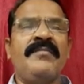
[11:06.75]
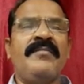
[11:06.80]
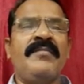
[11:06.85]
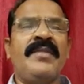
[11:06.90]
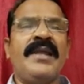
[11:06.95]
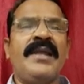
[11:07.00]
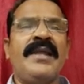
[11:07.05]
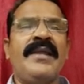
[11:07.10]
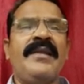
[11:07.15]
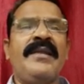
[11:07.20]

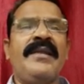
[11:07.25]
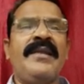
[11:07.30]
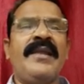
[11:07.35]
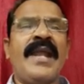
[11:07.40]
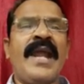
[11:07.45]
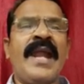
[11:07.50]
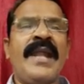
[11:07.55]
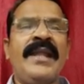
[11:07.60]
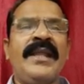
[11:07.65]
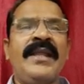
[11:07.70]
by
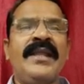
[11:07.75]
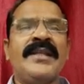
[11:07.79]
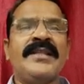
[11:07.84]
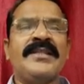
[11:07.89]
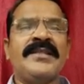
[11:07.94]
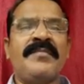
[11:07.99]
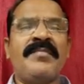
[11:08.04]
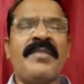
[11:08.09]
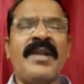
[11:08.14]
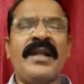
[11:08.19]
adding and
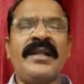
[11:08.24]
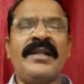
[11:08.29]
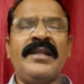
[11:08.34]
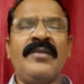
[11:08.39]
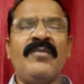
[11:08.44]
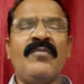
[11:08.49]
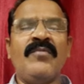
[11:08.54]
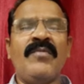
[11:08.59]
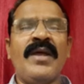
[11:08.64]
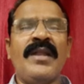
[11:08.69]

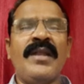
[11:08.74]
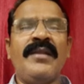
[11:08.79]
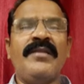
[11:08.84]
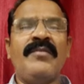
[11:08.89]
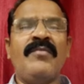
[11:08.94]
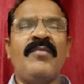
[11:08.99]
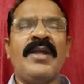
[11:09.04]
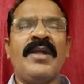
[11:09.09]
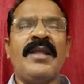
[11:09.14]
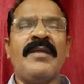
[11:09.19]
subtracting
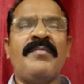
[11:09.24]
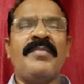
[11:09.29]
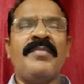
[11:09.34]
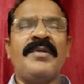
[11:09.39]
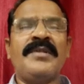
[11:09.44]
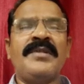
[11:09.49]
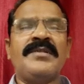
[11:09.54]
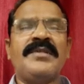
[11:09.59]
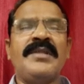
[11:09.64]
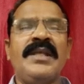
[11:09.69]
1. What
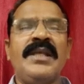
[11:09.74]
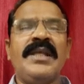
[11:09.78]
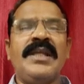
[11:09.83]
happens?